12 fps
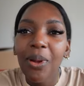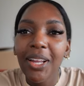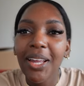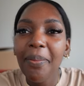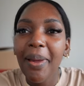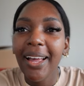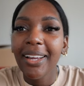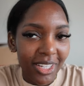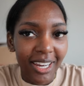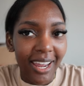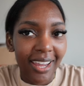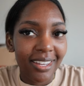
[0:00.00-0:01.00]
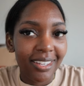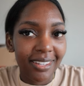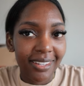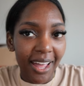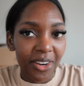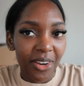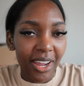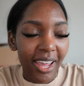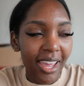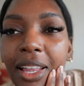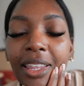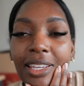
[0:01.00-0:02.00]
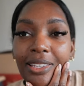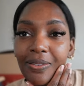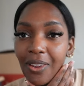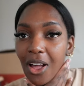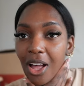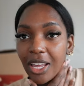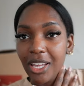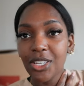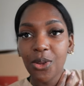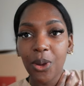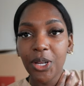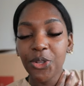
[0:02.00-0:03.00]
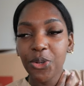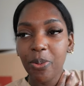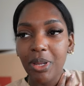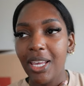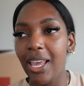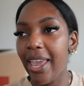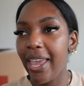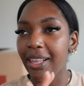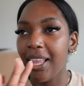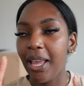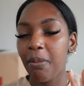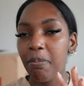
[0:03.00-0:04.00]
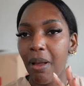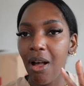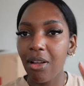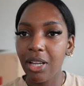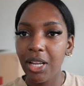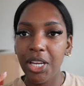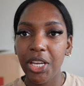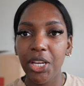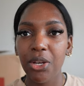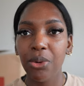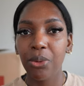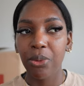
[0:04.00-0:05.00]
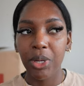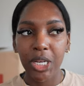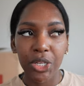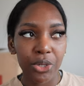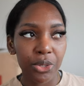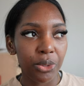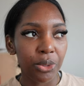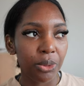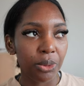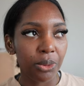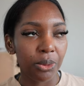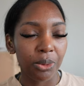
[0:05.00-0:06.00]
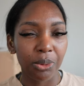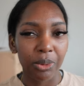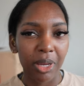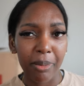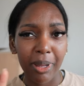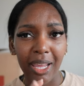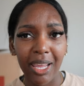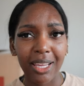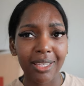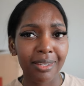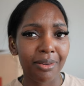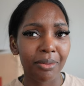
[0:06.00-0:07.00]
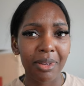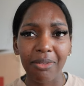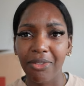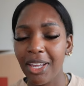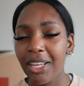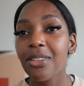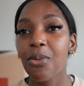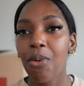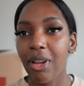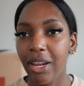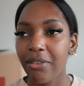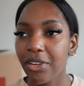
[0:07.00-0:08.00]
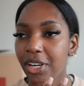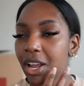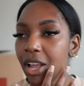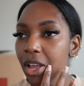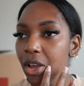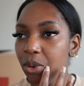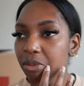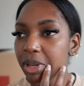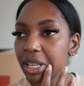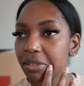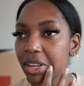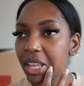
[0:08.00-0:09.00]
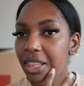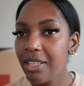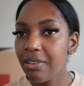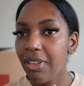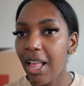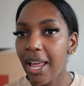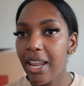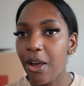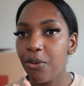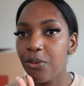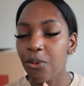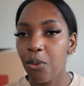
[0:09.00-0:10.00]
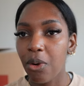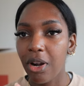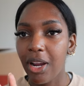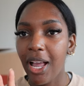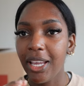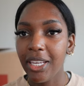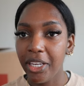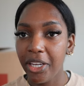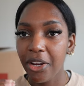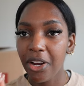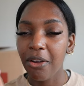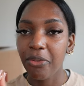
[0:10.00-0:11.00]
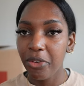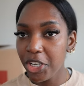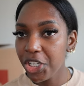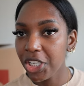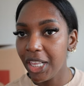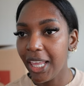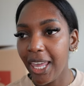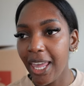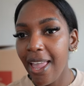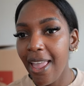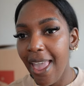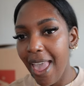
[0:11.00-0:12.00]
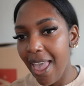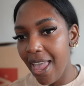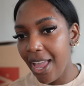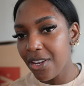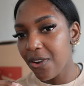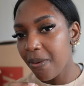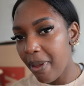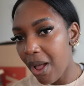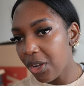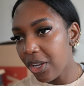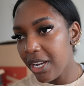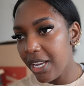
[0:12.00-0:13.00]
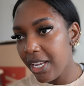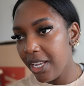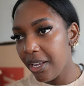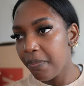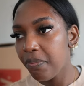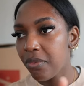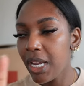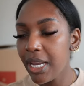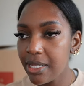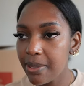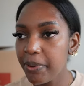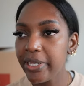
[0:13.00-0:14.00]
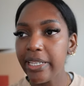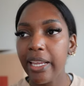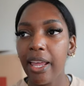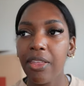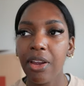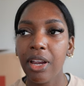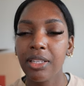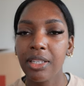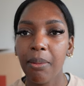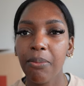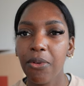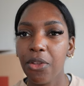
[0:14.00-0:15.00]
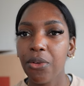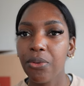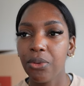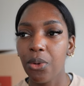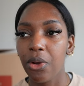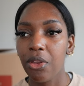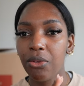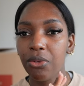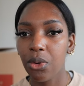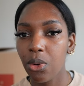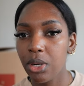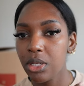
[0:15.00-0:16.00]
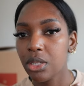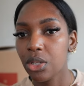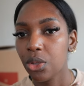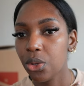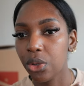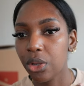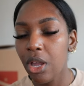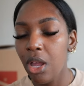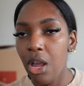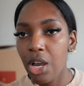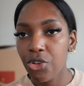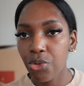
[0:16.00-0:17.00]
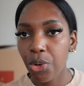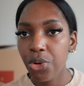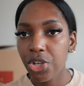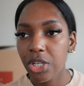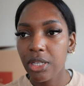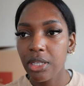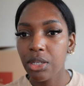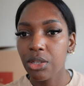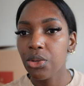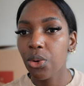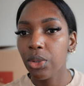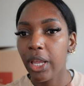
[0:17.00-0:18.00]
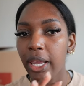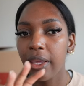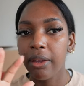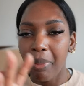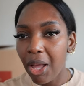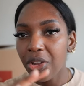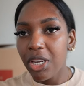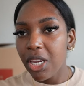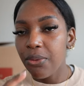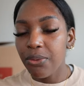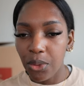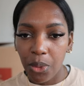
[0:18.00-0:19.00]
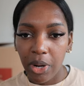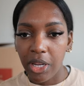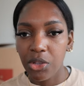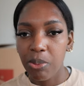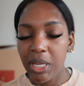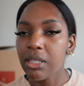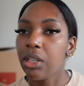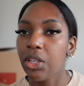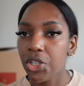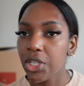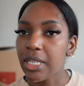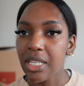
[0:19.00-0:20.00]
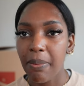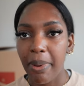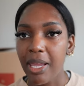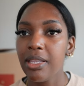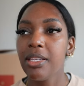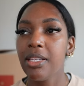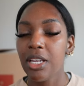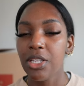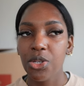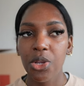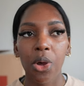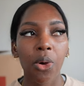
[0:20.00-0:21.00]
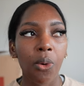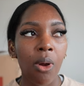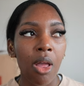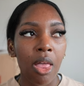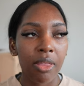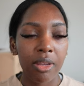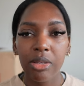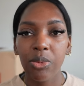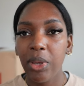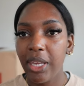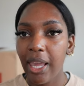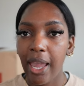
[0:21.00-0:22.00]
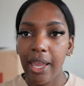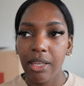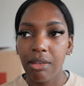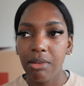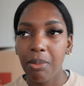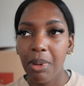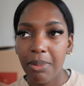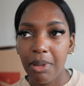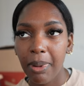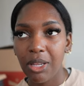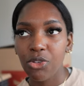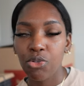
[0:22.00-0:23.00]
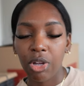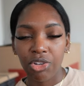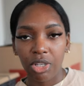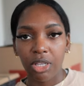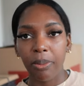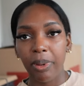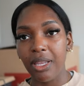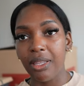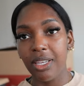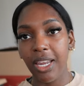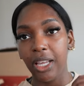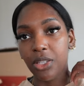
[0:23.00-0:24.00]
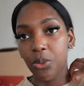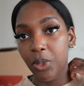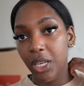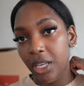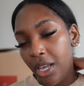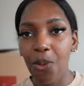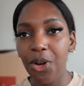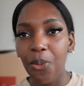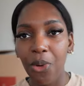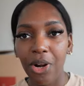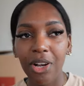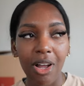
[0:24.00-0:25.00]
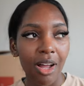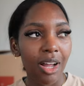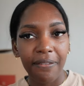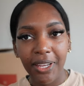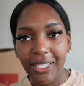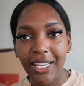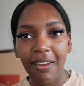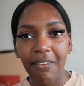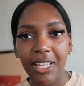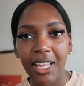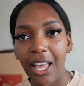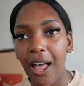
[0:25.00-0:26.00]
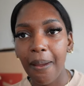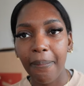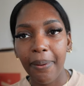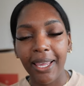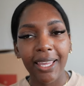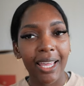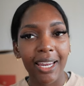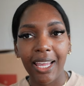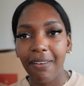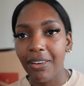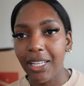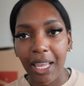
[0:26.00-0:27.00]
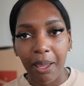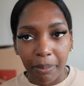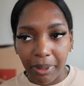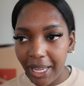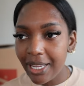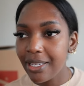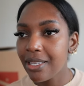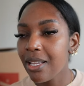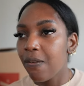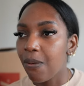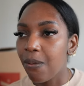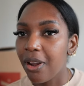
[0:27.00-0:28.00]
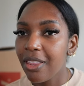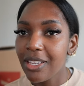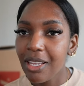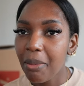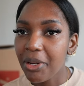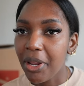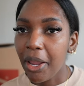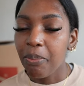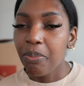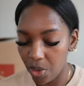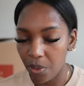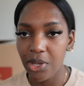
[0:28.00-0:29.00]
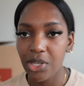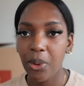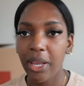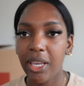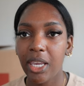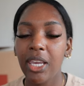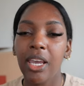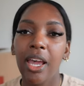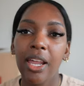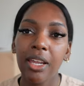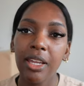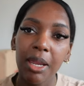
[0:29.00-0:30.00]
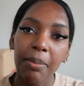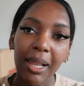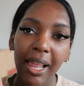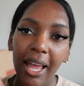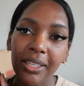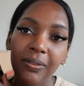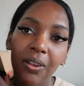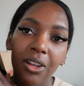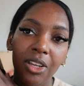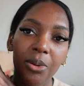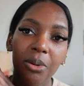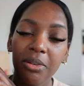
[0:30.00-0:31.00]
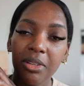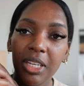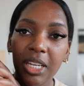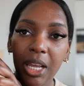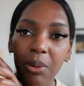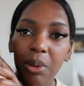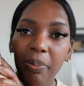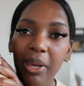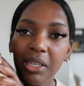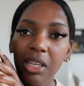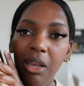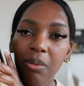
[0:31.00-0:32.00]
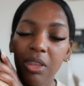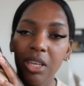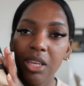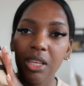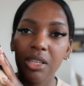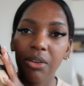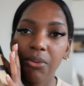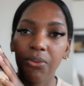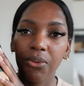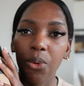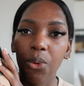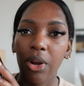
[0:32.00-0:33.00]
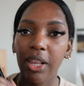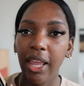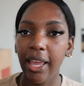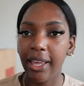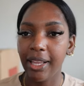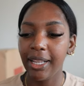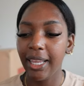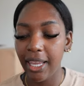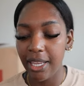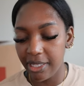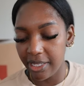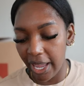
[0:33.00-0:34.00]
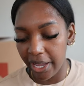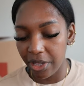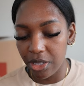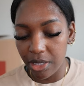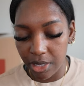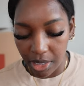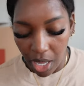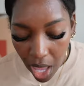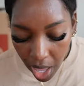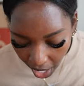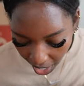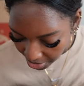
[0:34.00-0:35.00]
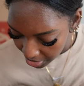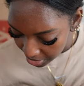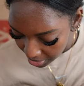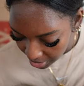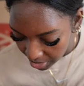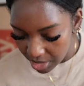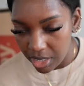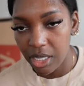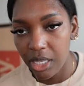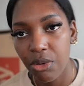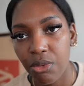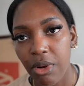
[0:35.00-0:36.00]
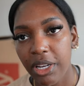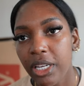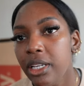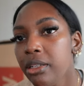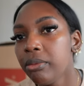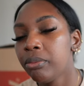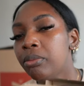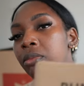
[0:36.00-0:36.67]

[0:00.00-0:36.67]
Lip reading: welcome back. Today is Saturday. This vlog is going to be a like balcony redo, remix, refix, whatever. We've been living in this flat now for a year officially, and our balcony, it's put together except for the floor. The floors look atrocious. There's no like balcony flooring. It's basically just cement. And so this weekend, maybe it might stretch a little bit into next week, I want to work on fixing everything up and getting everything in place for the summertime. So I went to IKEA. In my last vlog, you would have seen, and we picked up these floor like click-in tiles. And this is the run-in.